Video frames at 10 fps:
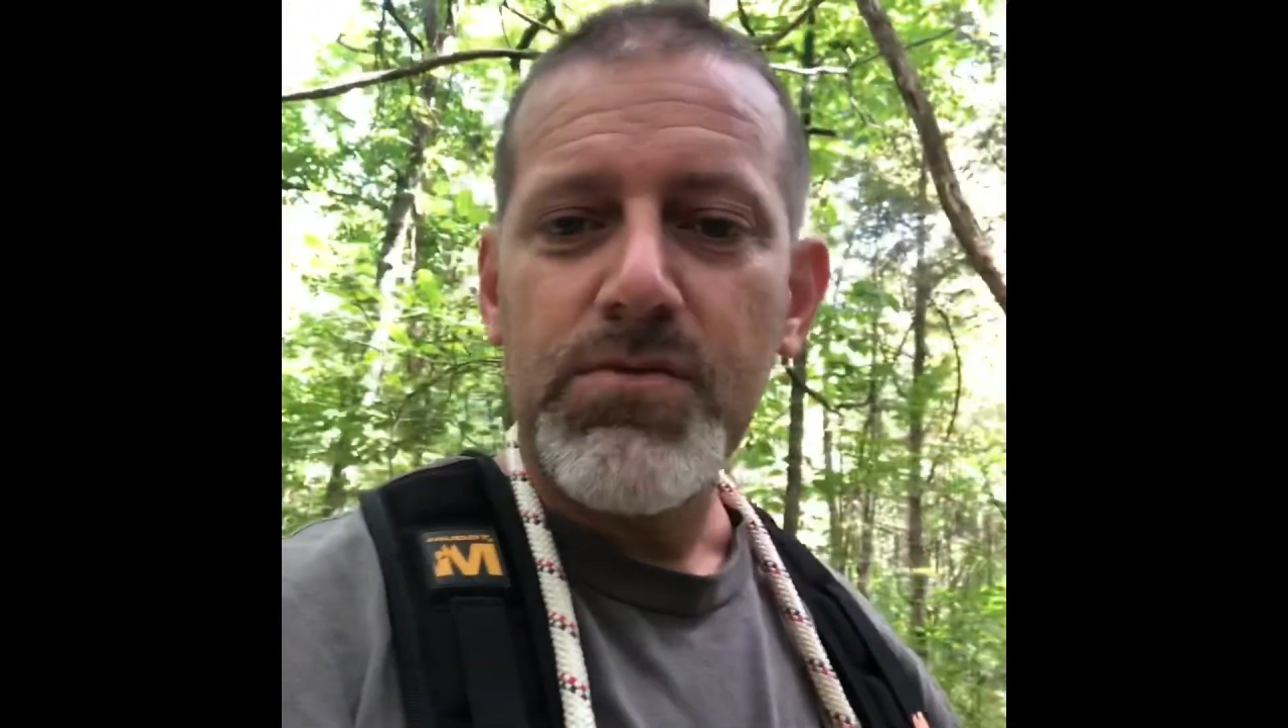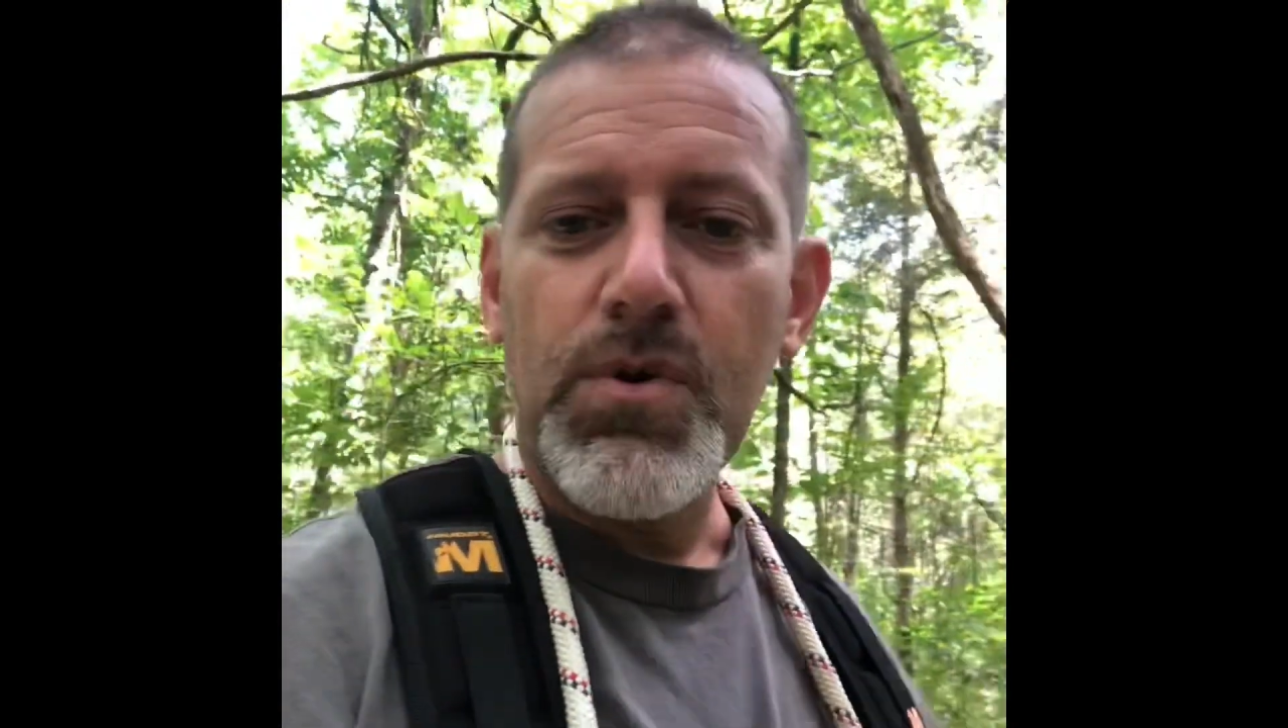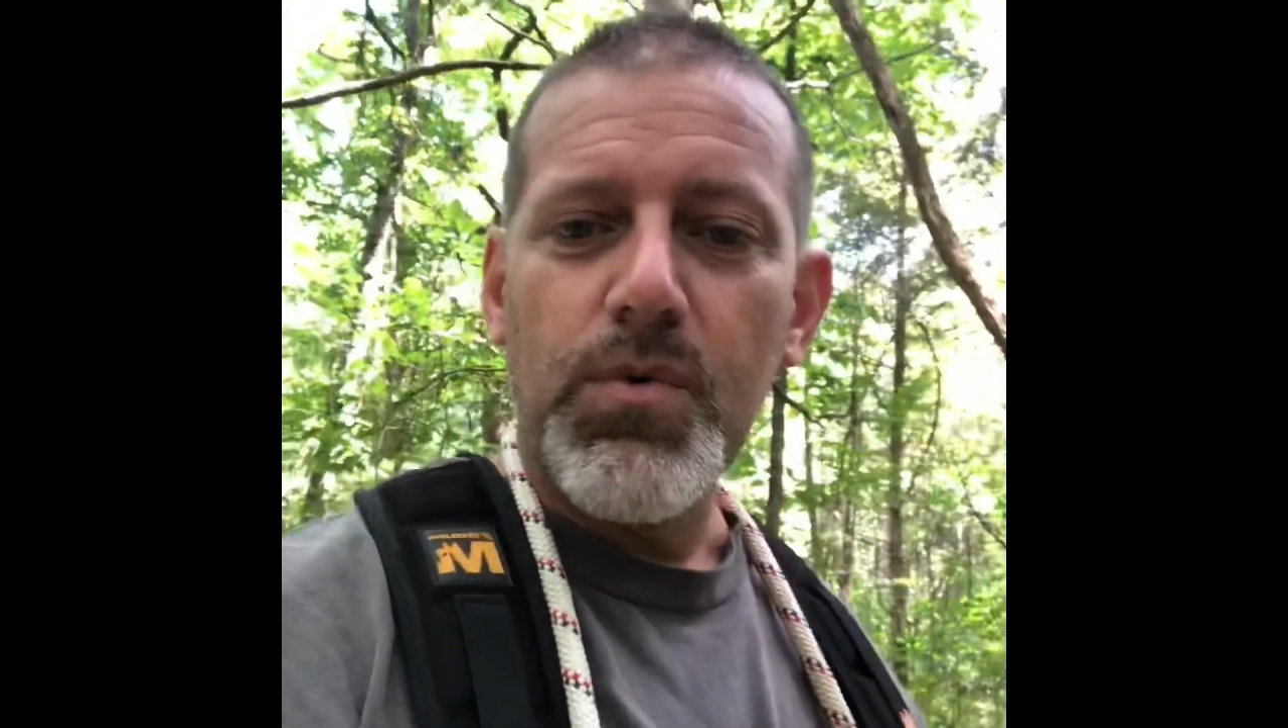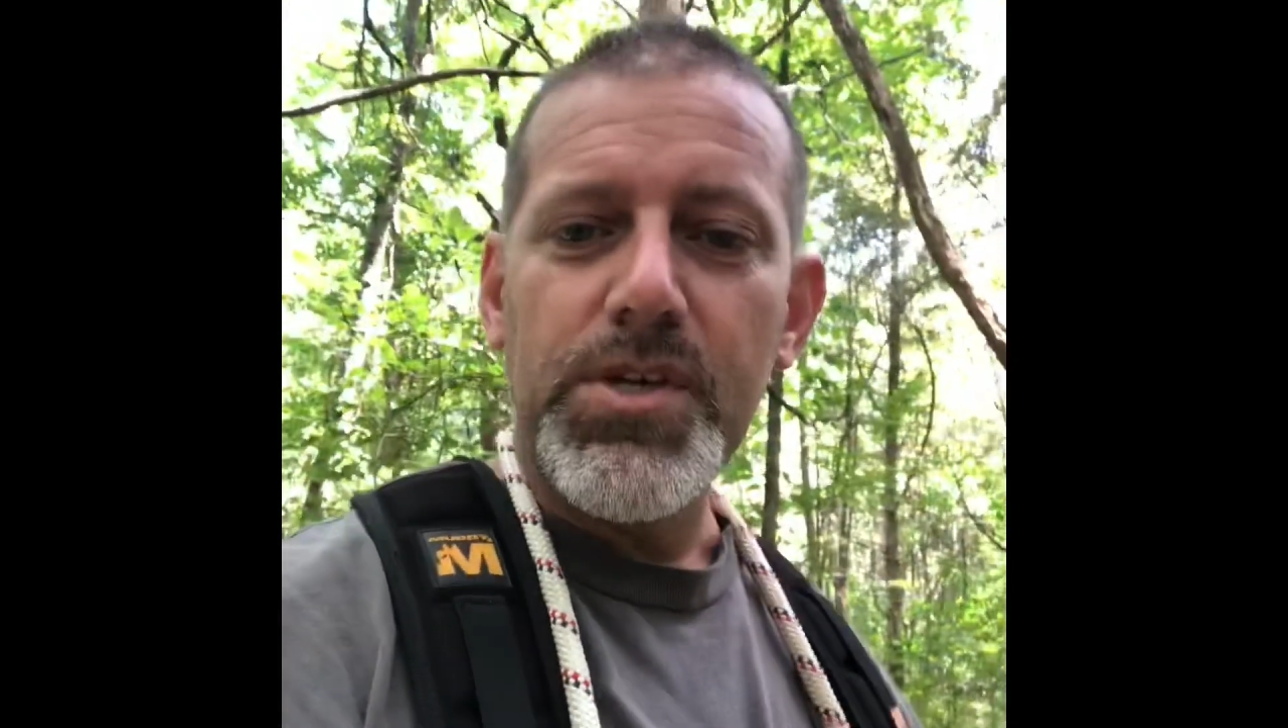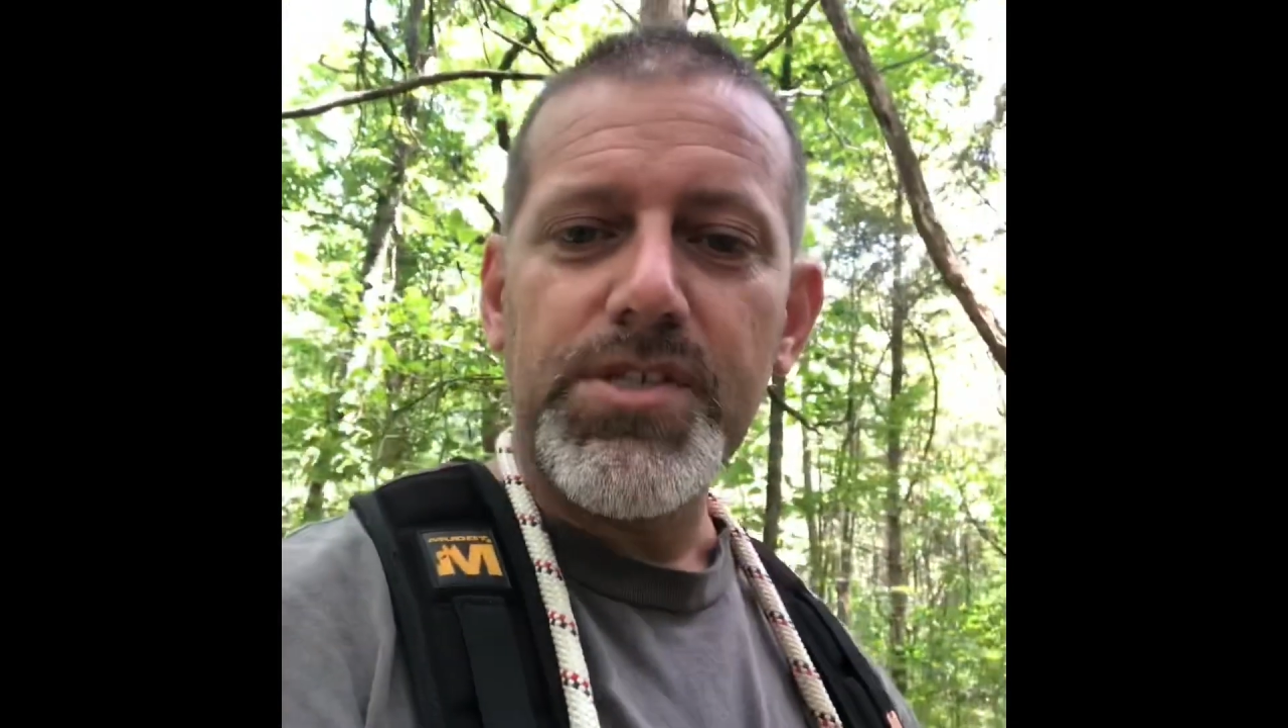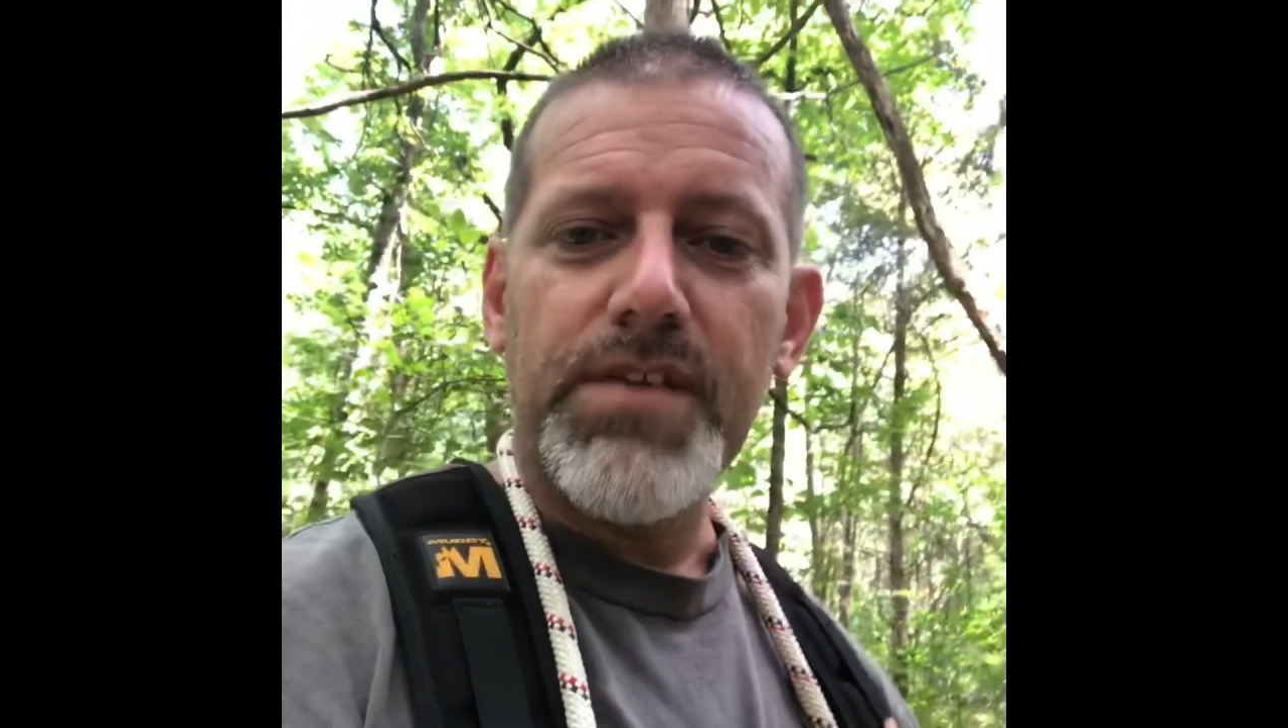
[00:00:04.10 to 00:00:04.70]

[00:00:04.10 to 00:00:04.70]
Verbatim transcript: I want to wish